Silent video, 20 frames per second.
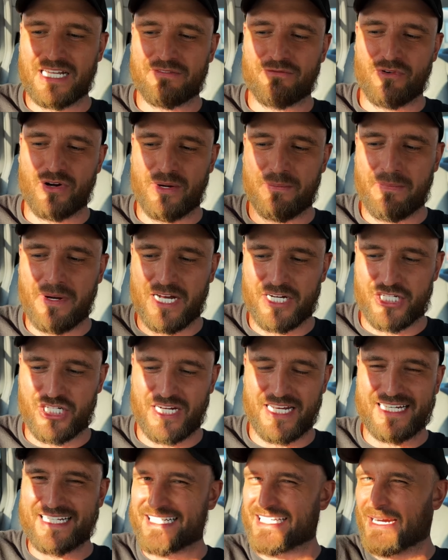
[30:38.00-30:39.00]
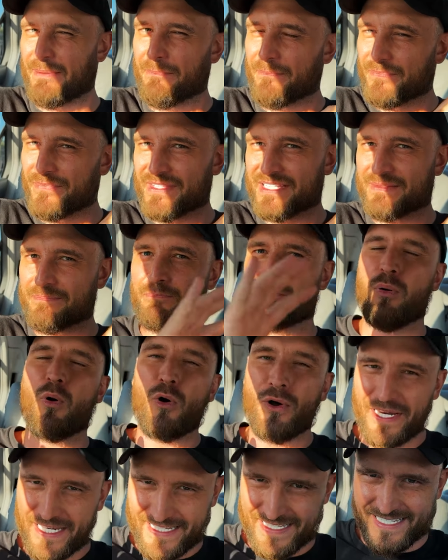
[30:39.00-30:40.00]
that very much at some
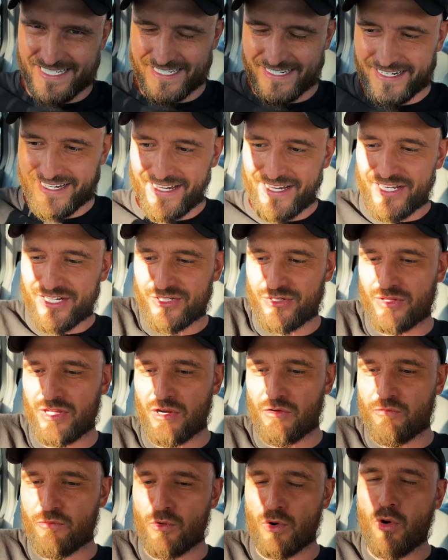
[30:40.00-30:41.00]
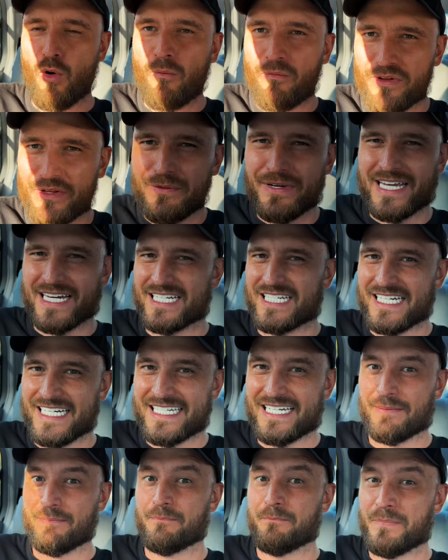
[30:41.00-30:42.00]
points. So therefore, hopefully we can
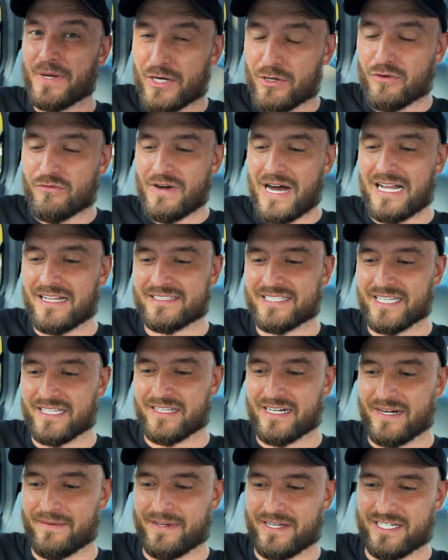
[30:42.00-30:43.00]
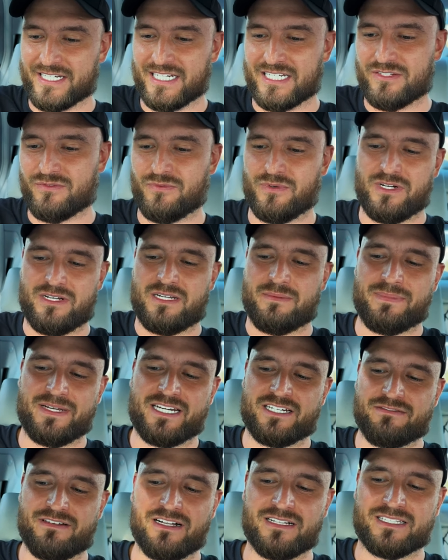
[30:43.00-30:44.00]
see some bigger volatility, because it's one of the
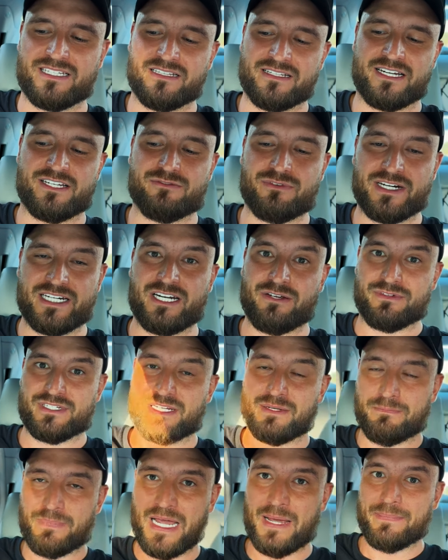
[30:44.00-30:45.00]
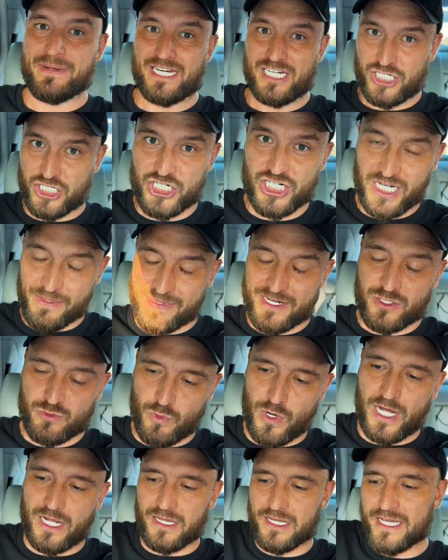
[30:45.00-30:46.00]
biggest volatilities right now is in Pepe and Sheep as
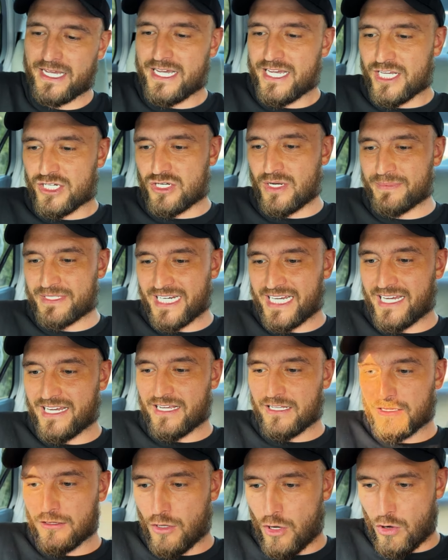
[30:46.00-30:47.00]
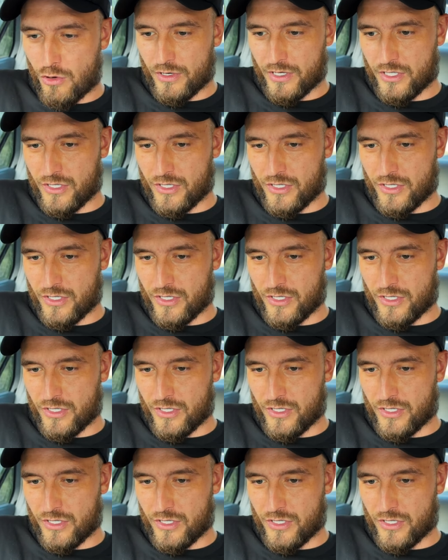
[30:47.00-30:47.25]
well. So I'm taking a long,